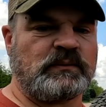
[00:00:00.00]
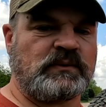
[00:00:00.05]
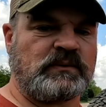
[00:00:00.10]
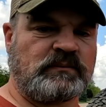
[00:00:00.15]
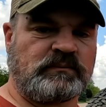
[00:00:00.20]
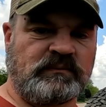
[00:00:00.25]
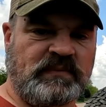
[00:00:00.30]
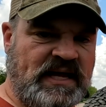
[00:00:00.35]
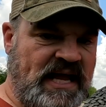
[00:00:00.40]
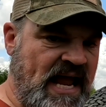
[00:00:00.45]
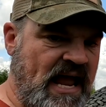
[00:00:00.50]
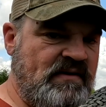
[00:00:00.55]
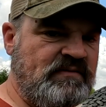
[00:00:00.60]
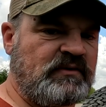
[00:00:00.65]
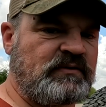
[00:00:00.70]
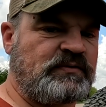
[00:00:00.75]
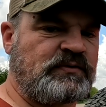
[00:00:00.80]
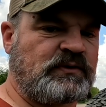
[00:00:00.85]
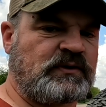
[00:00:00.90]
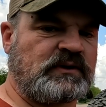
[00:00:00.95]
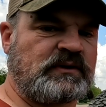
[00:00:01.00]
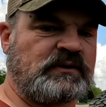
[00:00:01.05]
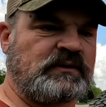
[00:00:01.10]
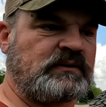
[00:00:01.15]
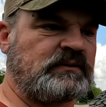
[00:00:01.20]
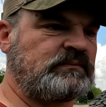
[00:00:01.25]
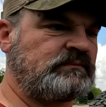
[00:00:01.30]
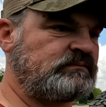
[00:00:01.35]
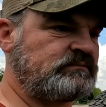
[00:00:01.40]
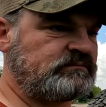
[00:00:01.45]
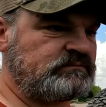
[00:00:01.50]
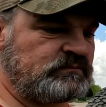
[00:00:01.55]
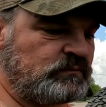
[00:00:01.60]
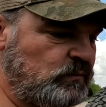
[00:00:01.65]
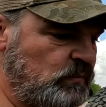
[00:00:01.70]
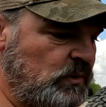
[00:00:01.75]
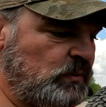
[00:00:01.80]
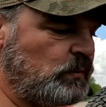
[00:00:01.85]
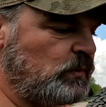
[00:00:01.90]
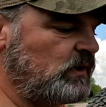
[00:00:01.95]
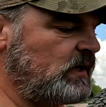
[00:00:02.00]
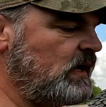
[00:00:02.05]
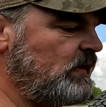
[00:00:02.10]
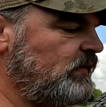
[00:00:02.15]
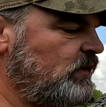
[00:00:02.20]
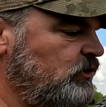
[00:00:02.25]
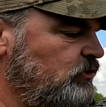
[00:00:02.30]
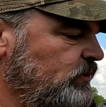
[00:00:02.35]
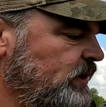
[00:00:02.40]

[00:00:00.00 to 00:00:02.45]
We'll have it for when we're out in the